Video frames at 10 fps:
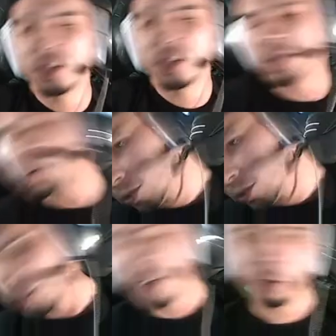Just
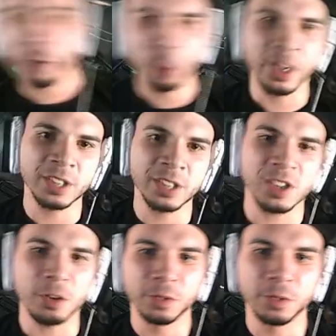literally throwing
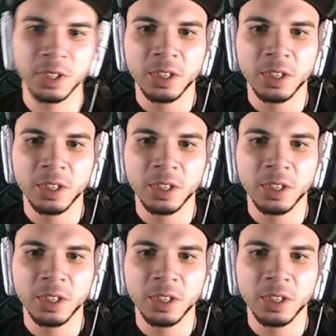itself.